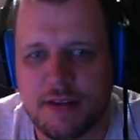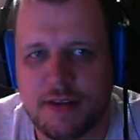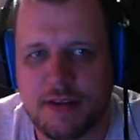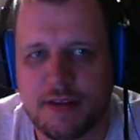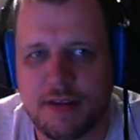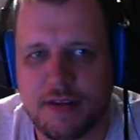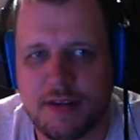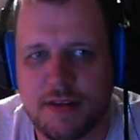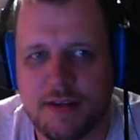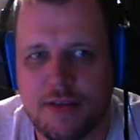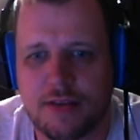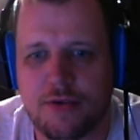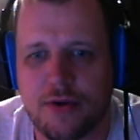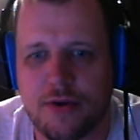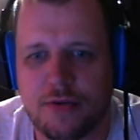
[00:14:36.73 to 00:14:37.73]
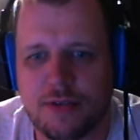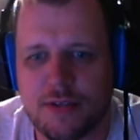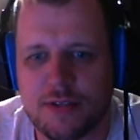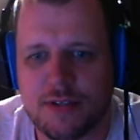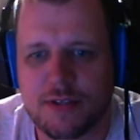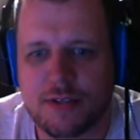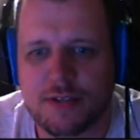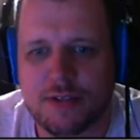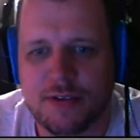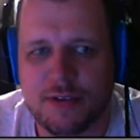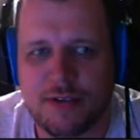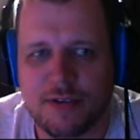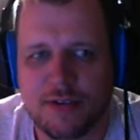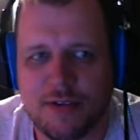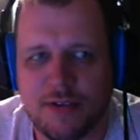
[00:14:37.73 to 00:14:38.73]
Not the SCVs. Drones. The.
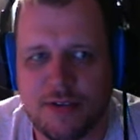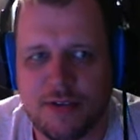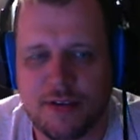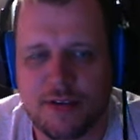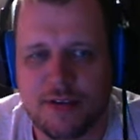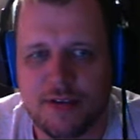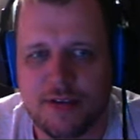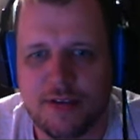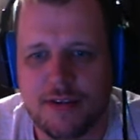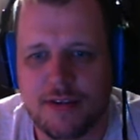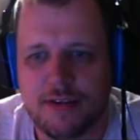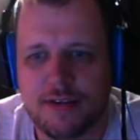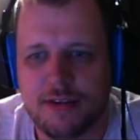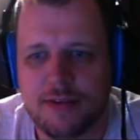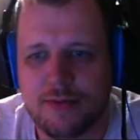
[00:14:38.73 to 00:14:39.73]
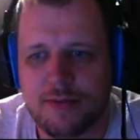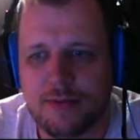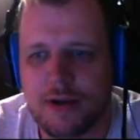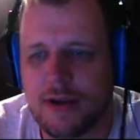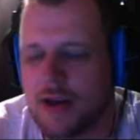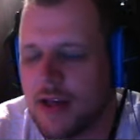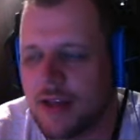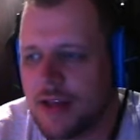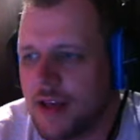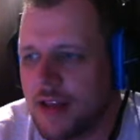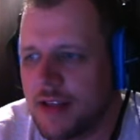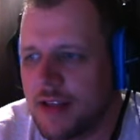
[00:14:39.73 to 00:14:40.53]
Well, I, I didn't uh-huh.